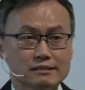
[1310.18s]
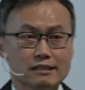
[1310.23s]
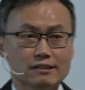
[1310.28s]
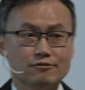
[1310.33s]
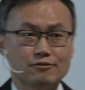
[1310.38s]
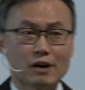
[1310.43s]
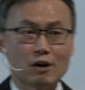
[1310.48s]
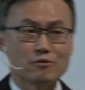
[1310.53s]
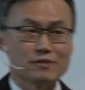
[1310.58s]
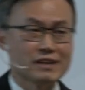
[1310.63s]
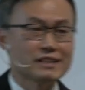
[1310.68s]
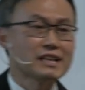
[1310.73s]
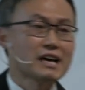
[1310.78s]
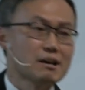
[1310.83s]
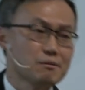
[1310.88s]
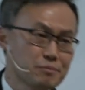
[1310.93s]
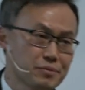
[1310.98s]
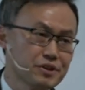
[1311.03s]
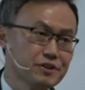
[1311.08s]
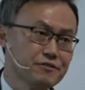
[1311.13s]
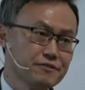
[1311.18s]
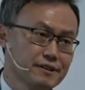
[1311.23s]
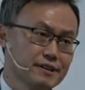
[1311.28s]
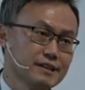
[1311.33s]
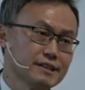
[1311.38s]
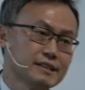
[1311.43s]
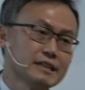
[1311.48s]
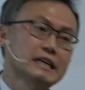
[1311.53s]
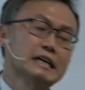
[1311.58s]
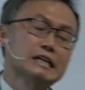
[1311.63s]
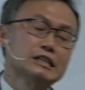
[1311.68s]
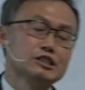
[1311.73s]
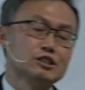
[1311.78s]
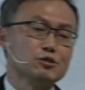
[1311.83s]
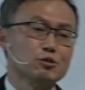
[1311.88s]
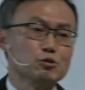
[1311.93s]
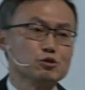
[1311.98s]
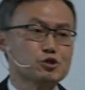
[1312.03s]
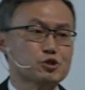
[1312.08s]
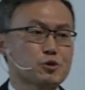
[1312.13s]
around that time period, so
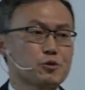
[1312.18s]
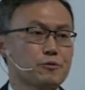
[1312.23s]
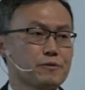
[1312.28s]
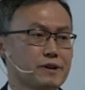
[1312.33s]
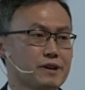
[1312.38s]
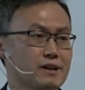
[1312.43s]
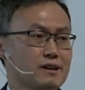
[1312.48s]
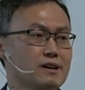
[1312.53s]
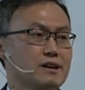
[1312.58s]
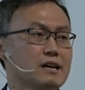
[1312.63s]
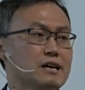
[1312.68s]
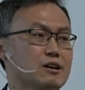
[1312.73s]
North Korea